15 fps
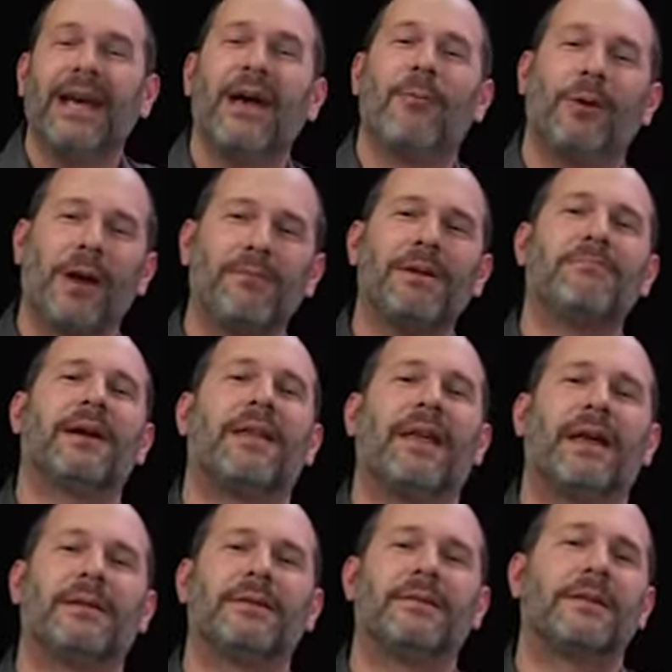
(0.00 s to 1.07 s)
and what I mean by
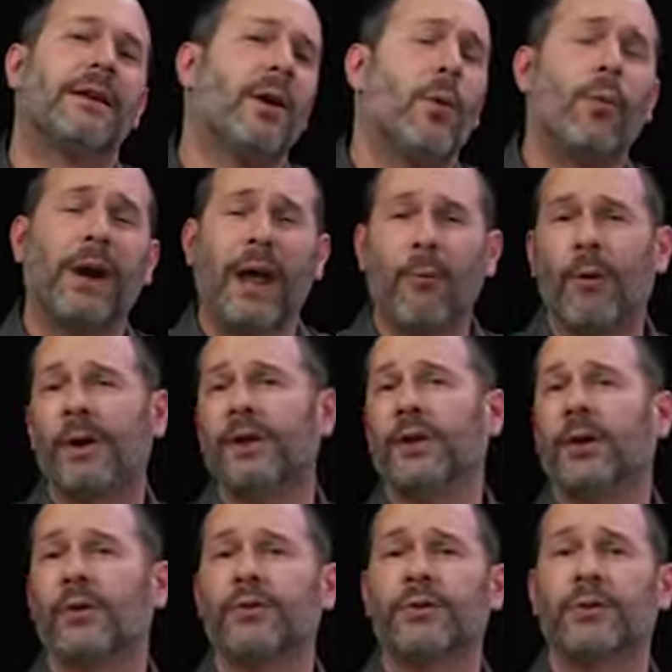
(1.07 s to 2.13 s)
that is when I want to
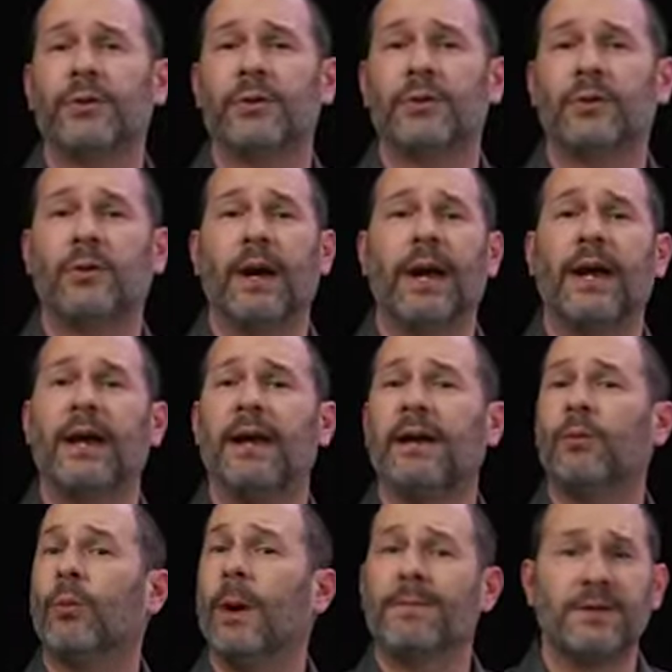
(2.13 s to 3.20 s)
go to
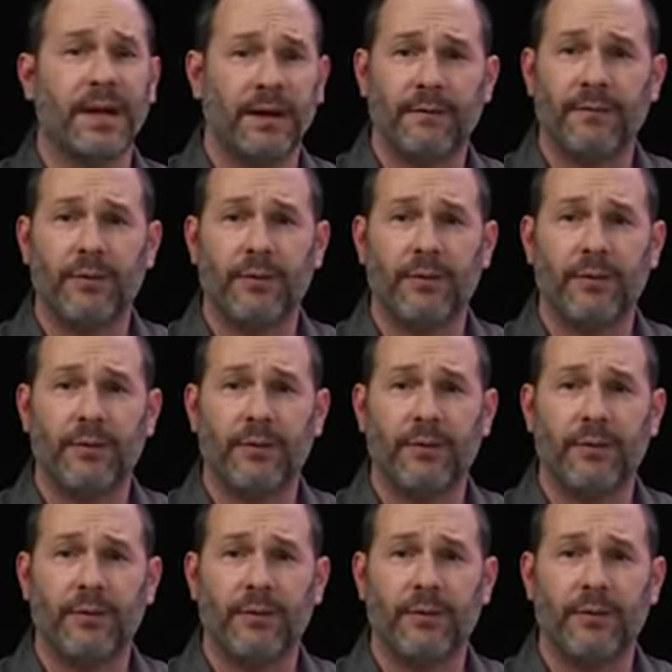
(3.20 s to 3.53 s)
a website,